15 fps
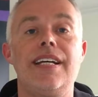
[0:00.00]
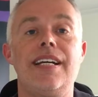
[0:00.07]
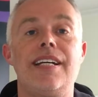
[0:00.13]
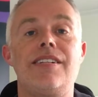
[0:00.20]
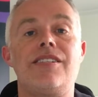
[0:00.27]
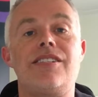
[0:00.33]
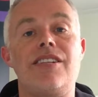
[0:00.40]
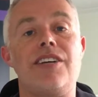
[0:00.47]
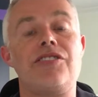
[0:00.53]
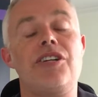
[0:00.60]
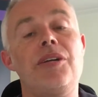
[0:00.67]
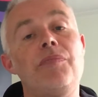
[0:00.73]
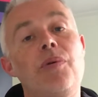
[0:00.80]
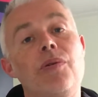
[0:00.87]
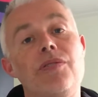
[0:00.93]
It's such an
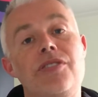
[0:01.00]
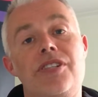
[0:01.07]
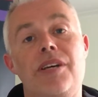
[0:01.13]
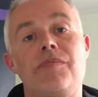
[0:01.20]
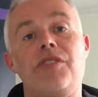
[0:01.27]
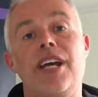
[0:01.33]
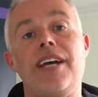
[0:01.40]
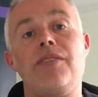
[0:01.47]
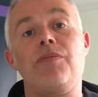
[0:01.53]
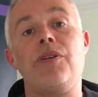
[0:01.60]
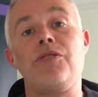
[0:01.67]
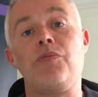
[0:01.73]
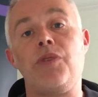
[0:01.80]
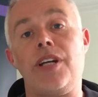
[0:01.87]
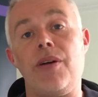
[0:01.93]
important subject
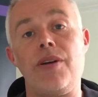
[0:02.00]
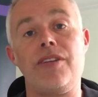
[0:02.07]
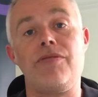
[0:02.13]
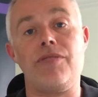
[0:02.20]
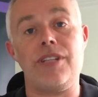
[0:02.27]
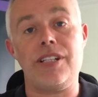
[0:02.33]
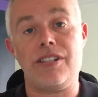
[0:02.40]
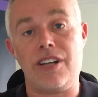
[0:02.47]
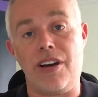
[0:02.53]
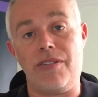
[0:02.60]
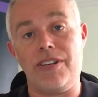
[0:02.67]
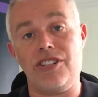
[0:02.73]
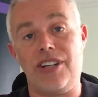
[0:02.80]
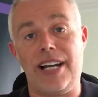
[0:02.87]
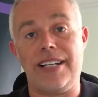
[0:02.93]
whilst we're going through these
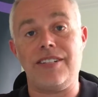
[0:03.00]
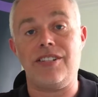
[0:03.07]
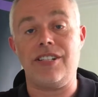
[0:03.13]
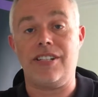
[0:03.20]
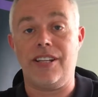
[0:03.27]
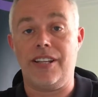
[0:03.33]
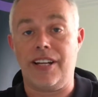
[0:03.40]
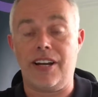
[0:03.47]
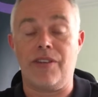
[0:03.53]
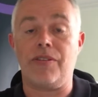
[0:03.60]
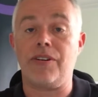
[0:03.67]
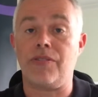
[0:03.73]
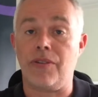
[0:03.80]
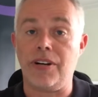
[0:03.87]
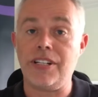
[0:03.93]
current challenges and the
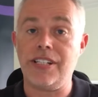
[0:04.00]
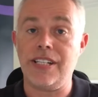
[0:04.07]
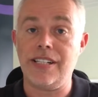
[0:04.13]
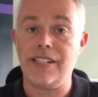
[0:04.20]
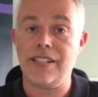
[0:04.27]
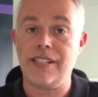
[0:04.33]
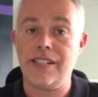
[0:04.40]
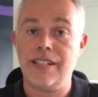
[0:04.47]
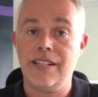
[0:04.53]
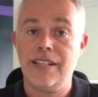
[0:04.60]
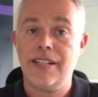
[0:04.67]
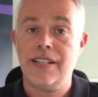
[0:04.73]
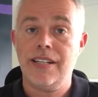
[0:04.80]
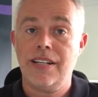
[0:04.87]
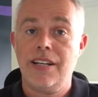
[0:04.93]
current crisis.
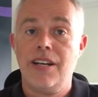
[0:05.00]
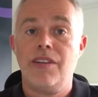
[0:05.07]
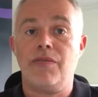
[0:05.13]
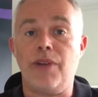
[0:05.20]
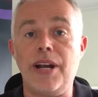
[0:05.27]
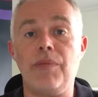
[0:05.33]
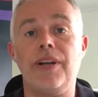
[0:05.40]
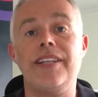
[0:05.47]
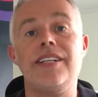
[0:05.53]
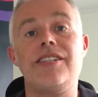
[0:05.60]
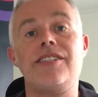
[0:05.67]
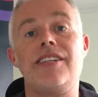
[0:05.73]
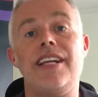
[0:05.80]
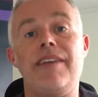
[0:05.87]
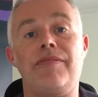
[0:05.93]
For anyone
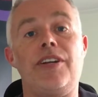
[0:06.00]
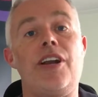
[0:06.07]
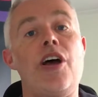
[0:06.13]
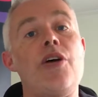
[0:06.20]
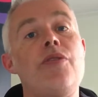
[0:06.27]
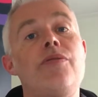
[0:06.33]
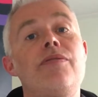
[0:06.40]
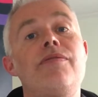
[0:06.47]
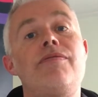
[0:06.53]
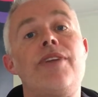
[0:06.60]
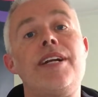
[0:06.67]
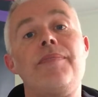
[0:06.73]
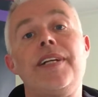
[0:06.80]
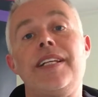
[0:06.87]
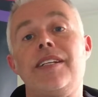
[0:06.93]
that's left alone, for
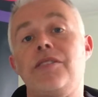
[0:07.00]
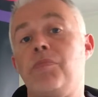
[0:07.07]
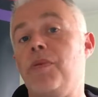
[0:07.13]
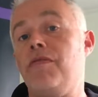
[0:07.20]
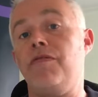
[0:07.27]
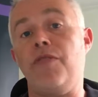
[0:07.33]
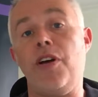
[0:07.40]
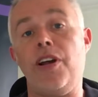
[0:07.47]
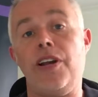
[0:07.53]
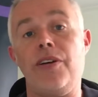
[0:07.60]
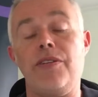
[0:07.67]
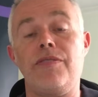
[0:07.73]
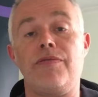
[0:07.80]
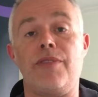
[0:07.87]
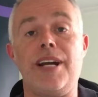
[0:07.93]
anybody that's been
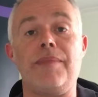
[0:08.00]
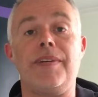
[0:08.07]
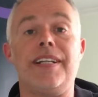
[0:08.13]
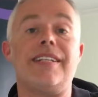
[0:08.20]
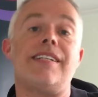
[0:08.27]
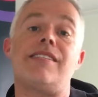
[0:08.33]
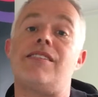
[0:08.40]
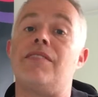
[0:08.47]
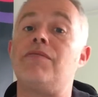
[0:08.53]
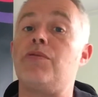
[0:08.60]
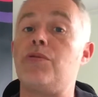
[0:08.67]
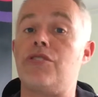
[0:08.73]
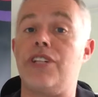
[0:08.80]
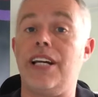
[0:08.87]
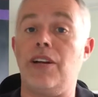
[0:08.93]
furloughed, for anybody that's
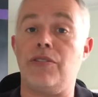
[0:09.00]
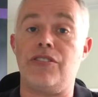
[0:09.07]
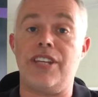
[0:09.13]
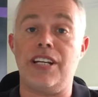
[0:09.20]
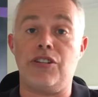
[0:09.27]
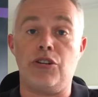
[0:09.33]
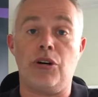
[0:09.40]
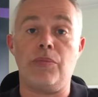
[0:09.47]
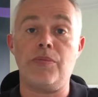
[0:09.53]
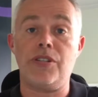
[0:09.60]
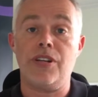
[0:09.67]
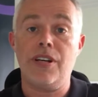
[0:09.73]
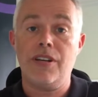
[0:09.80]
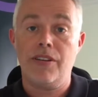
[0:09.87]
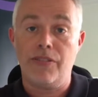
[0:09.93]
unfortunately lost their
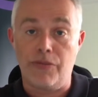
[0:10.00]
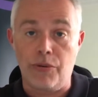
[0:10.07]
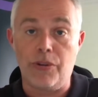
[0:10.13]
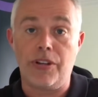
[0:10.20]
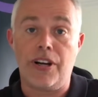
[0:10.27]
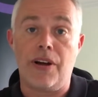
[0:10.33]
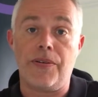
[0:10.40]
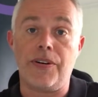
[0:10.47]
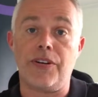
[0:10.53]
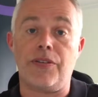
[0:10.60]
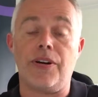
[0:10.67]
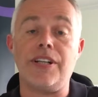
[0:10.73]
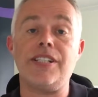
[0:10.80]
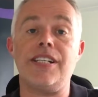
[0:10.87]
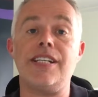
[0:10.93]
jobs through the current
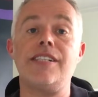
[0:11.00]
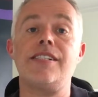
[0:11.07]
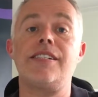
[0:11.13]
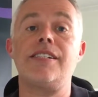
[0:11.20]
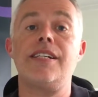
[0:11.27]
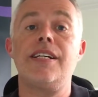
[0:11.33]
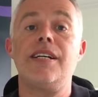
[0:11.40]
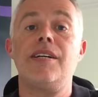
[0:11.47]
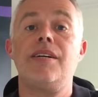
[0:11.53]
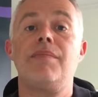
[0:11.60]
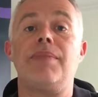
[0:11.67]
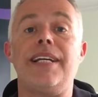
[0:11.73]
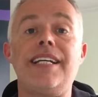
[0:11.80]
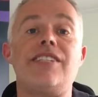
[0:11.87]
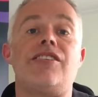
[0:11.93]
crisis,
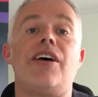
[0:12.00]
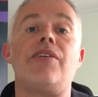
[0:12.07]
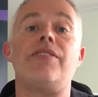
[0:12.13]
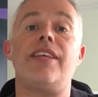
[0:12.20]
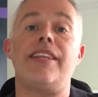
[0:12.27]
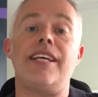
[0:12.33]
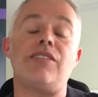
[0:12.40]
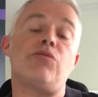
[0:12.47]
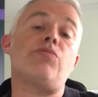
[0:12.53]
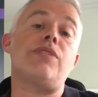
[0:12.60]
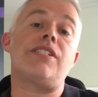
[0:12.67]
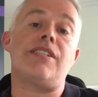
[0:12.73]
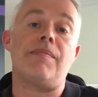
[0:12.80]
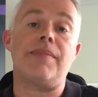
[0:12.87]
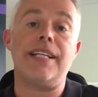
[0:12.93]
please know that there's
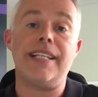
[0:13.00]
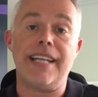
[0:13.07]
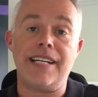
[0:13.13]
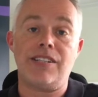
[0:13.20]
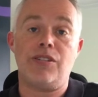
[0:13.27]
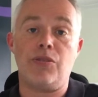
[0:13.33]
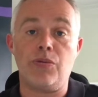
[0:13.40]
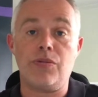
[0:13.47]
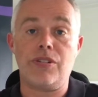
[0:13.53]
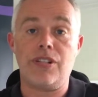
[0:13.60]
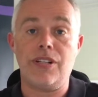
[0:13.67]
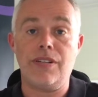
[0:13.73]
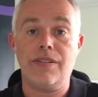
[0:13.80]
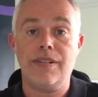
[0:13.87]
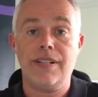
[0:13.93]
always somebody there to talk
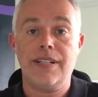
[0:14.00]
to.